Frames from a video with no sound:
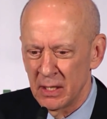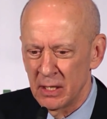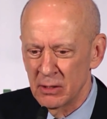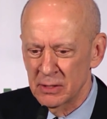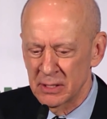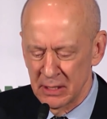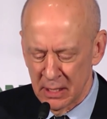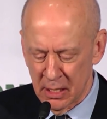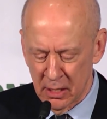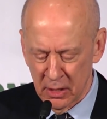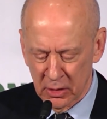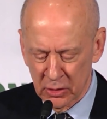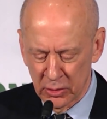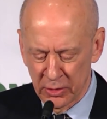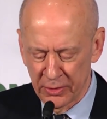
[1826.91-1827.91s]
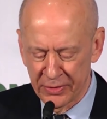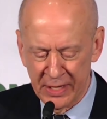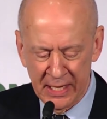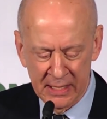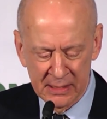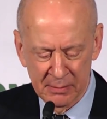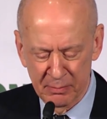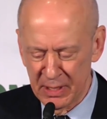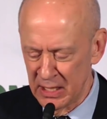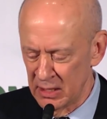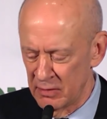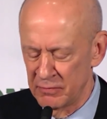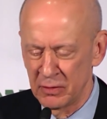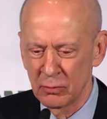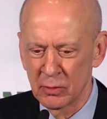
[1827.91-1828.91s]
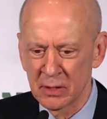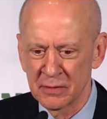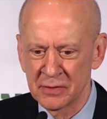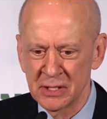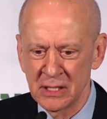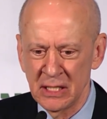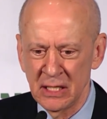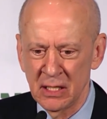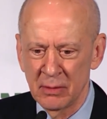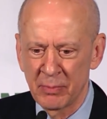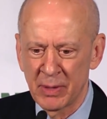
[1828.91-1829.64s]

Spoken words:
Here's the article that many of you would have seen